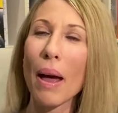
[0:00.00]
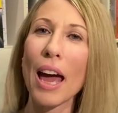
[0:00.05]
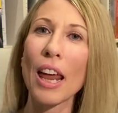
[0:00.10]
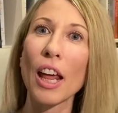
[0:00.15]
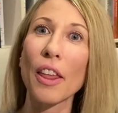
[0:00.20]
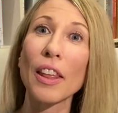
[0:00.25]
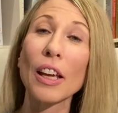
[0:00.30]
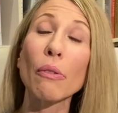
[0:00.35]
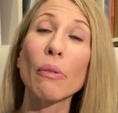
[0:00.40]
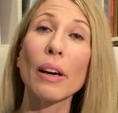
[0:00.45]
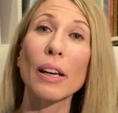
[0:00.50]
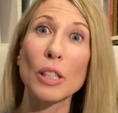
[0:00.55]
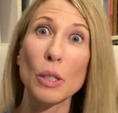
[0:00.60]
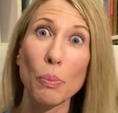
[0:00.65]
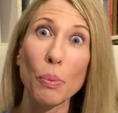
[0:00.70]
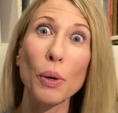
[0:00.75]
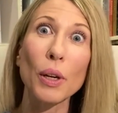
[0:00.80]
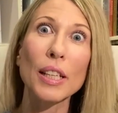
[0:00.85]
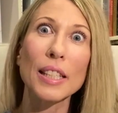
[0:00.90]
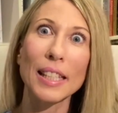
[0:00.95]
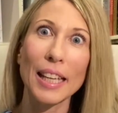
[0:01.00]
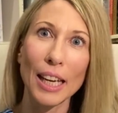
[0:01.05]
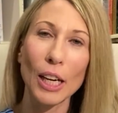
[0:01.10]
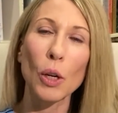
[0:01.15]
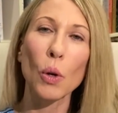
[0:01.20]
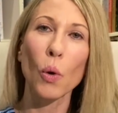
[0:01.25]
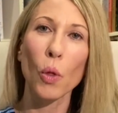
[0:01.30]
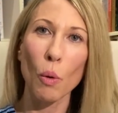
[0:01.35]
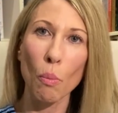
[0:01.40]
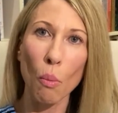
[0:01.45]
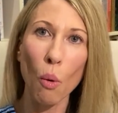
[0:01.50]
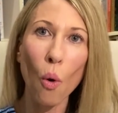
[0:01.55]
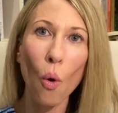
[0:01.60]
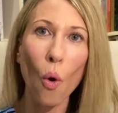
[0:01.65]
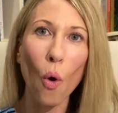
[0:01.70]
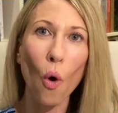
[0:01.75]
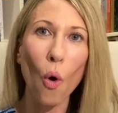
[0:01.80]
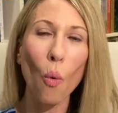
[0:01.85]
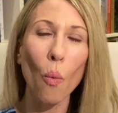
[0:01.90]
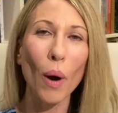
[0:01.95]
And I think readers appreciate it all the
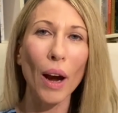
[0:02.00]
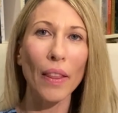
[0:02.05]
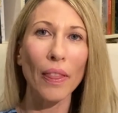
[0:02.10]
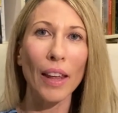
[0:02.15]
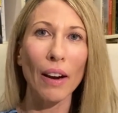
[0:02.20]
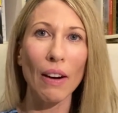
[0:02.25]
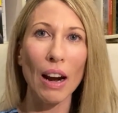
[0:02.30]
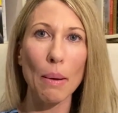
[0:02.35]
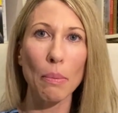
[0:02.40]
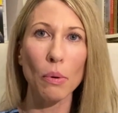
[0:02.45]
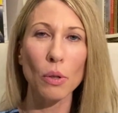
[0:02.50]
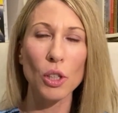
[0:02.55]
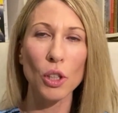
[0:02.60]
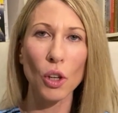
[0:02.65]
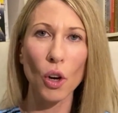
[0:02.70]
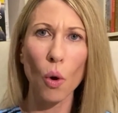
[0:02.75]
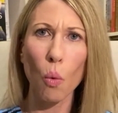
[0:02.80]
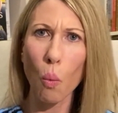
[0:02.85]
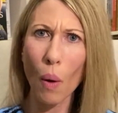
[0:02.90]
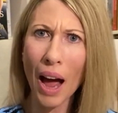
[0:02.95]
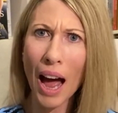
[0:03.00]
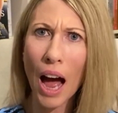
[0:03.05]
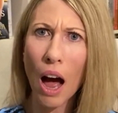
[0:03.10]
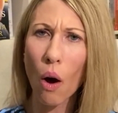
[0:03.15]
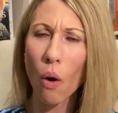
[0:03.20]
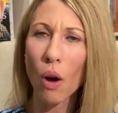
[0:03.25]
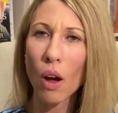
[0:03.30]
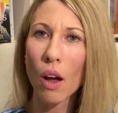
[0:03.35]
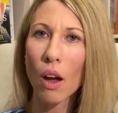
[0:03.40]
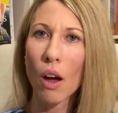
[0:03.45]
more when they're able to go, wow,